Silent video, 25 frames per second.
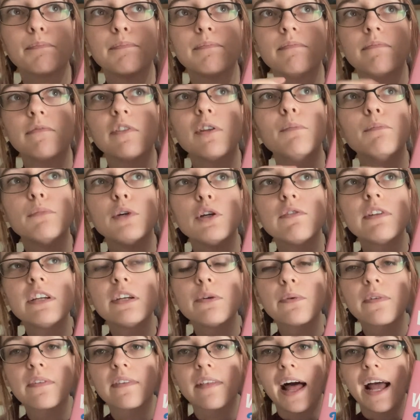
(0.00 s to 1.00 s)
The movie
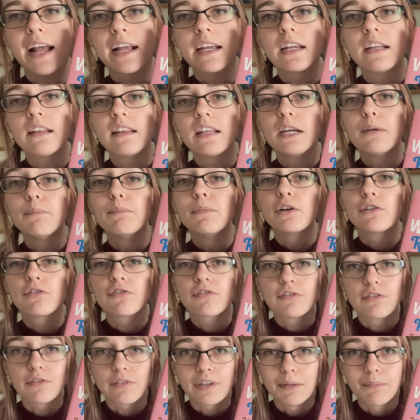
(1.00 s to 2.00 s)
was lacking the
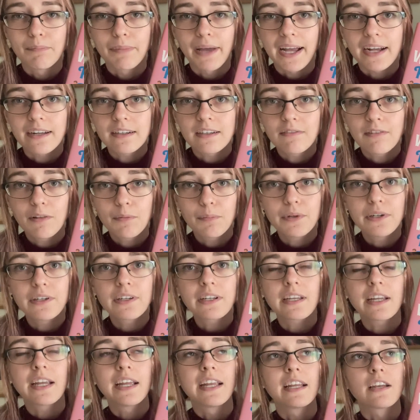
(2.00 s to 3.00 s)
emotional impact of the
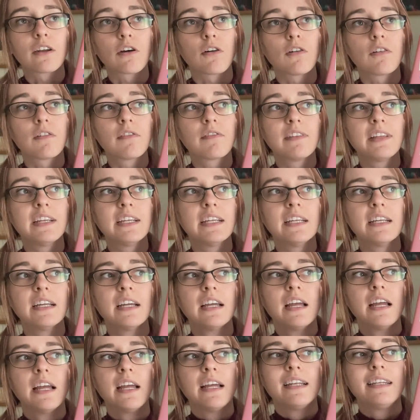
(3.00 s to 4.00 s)
book and all the
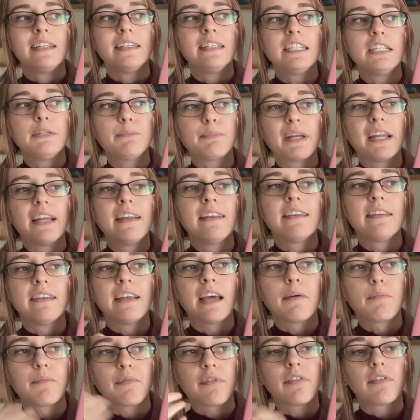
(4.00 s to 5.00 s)
deep
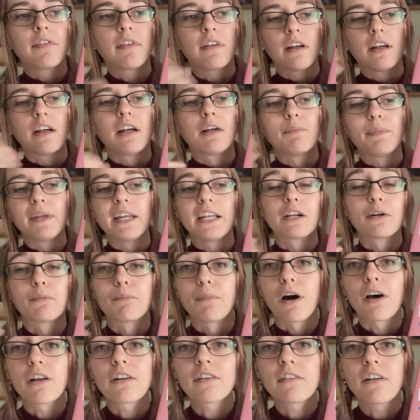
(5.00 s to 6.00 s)
in-depth inner
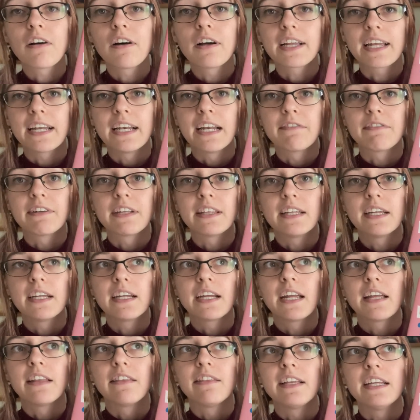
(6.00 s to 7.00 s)
monologue and everything,
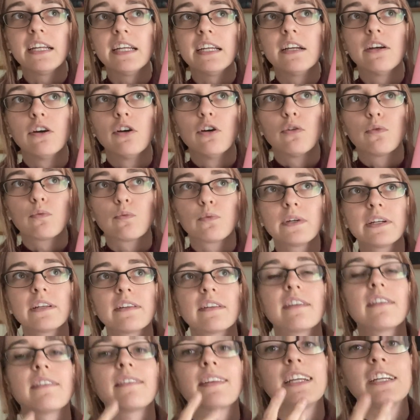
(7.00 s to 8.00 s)
and the
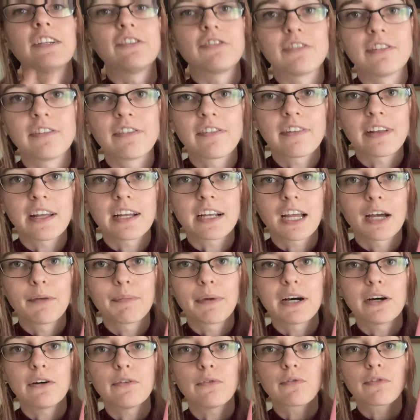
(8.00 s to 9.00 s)
realizations that come
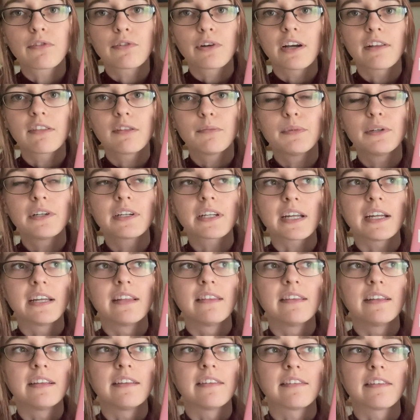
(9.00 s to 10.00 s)
out throughout the book
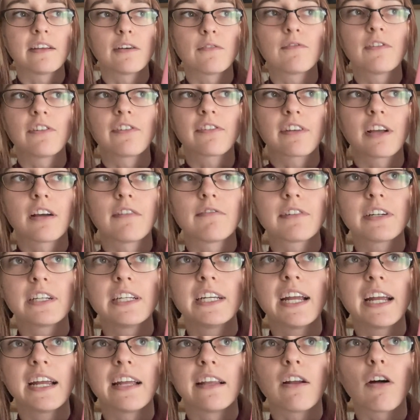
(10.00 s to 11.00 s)
and the
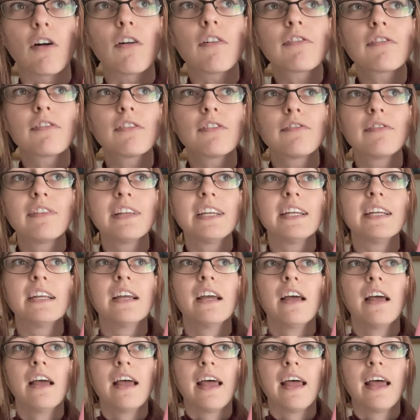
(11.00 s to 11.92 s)
self-discovery and also the